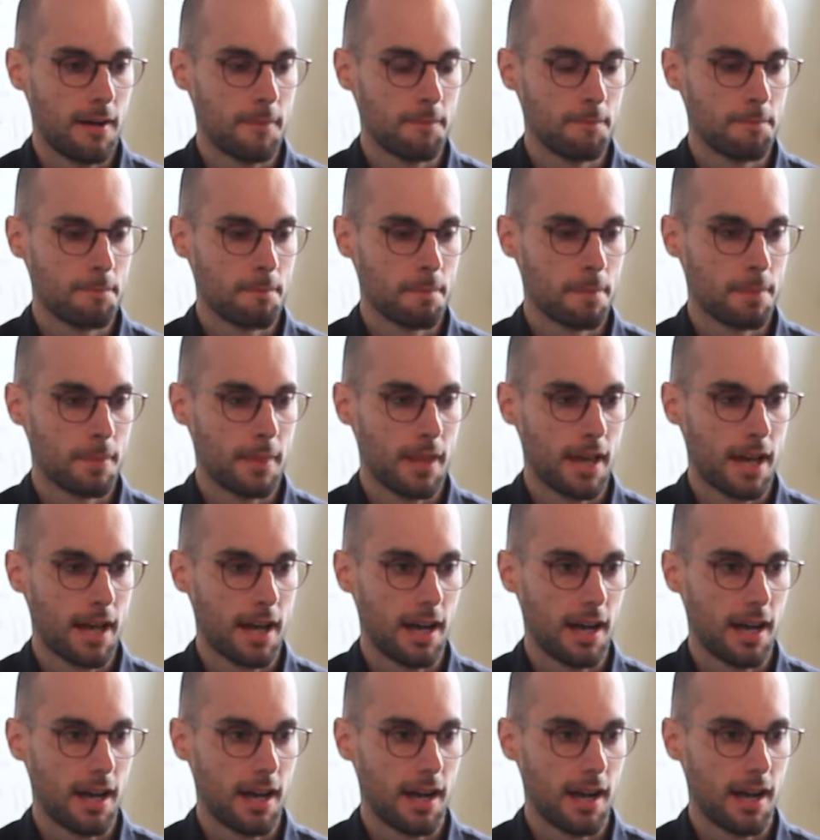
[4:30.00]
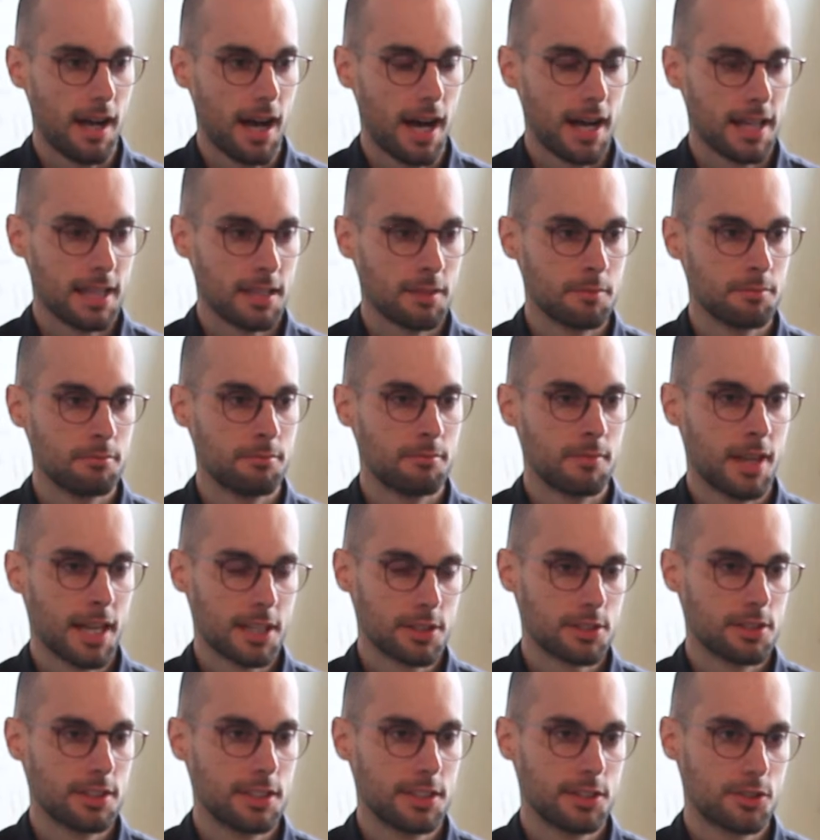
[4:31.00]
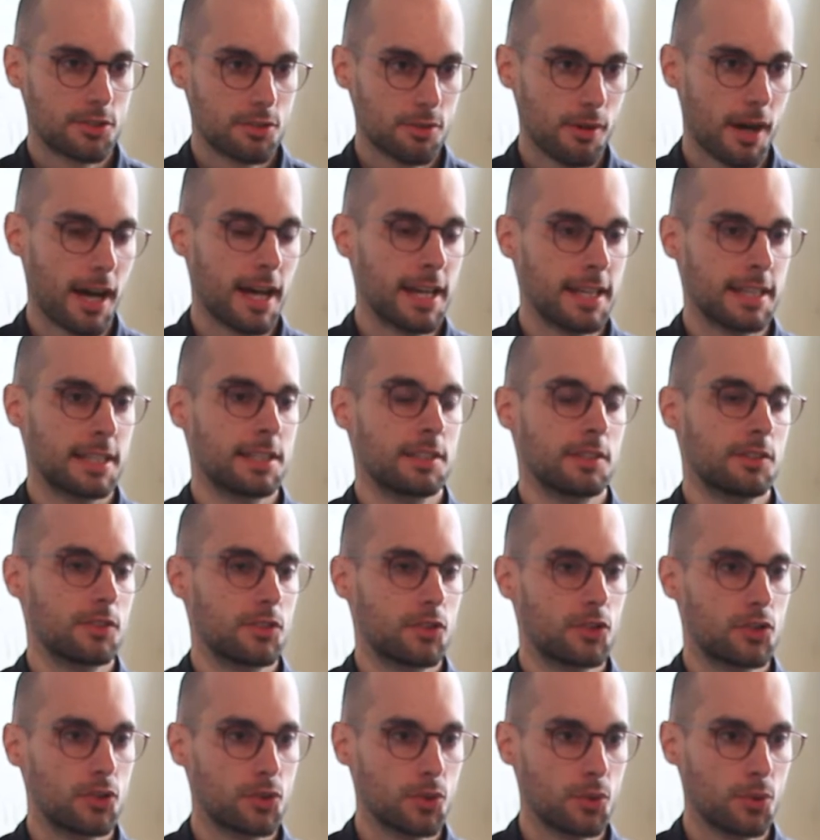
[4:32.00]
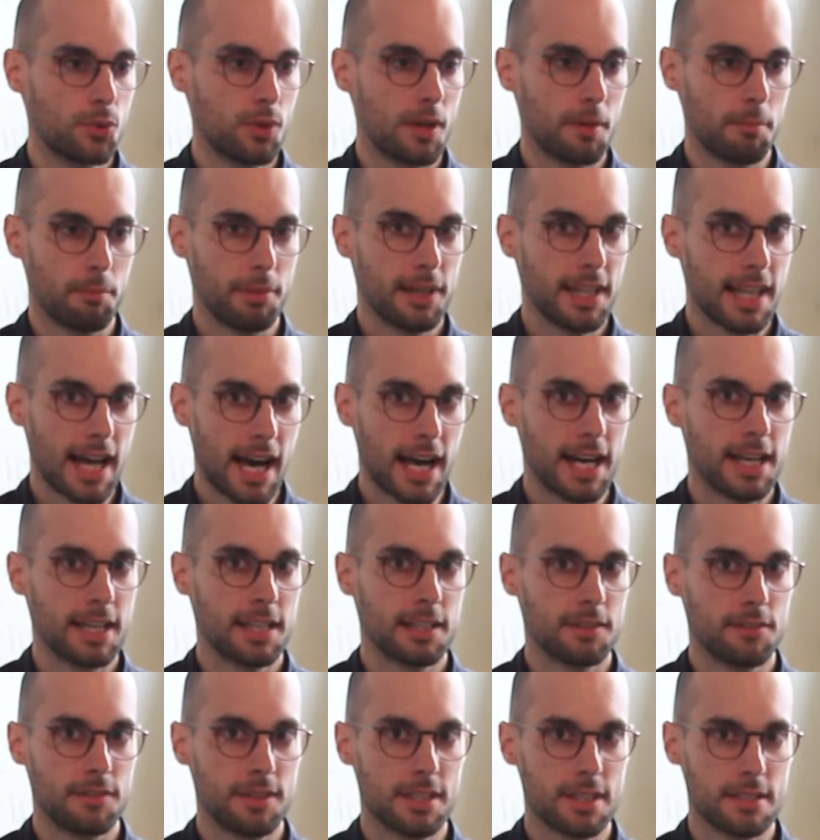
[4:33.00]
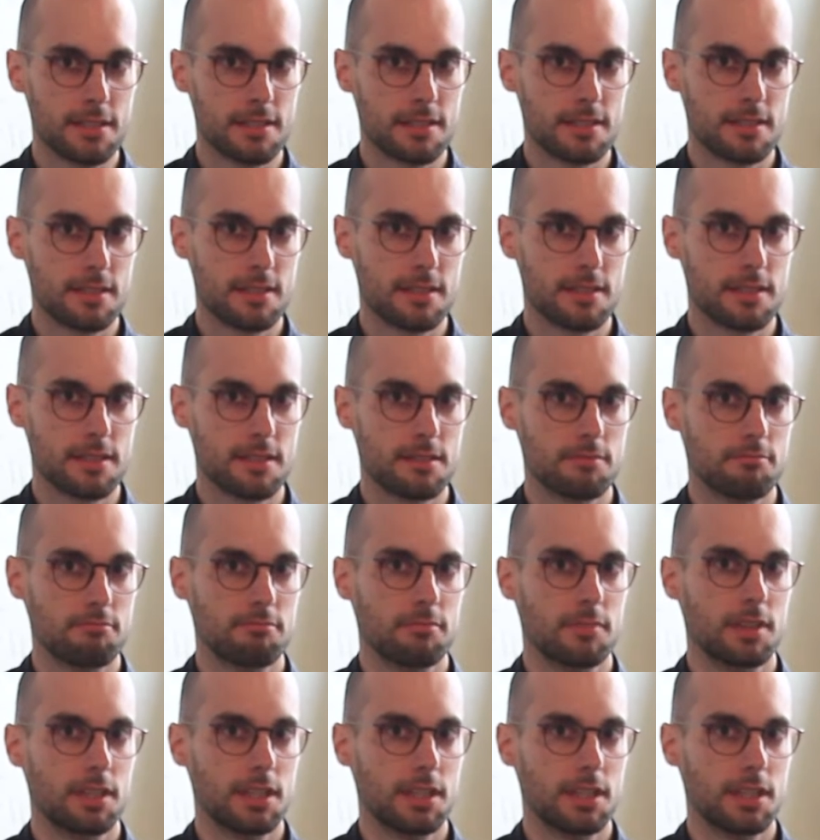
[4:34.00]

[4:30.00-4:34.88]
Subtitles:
I am actually trying to apply this